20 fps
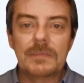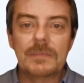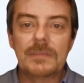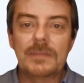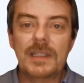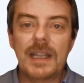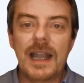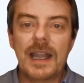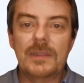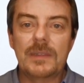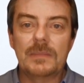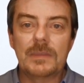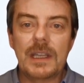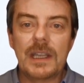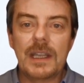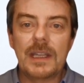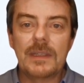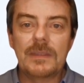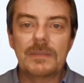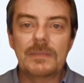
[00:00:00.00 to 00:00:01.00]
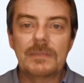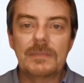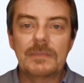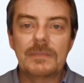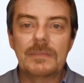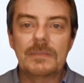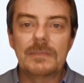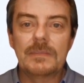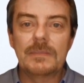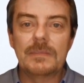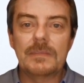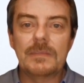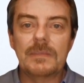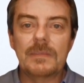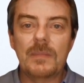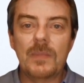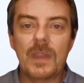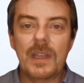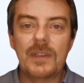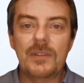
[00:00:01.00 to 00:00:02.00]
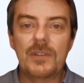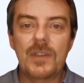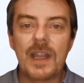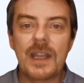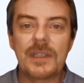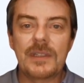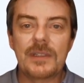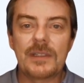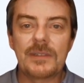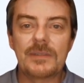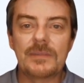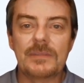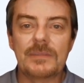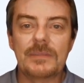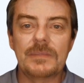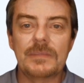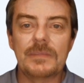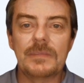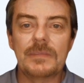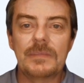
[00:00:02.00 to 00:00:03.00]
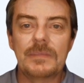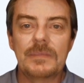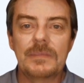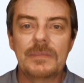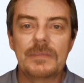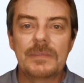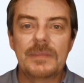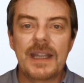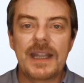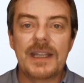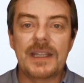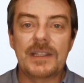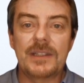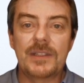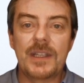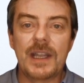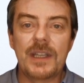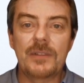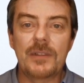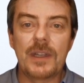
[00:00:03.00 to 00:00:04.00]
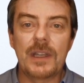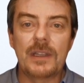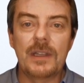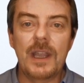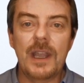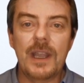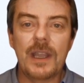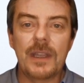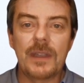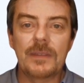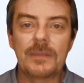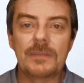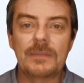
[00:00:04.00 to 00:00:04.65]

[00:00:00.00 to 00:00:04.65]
to have a beer with a friend in his favorite bar.